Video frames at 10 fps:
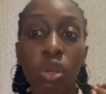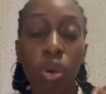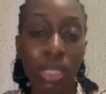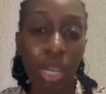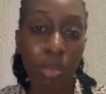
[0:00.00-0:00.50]

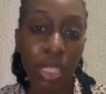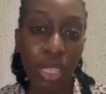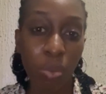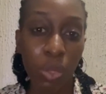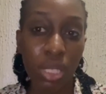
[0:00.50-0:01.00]

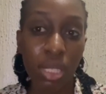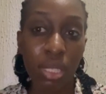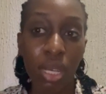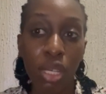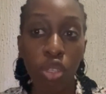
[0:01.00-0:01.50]
contaminated with
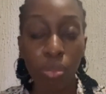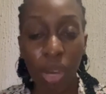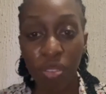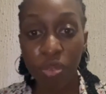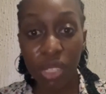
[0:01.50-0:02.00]

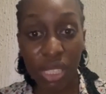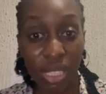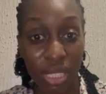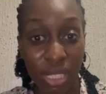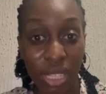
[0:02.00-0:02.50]
human feces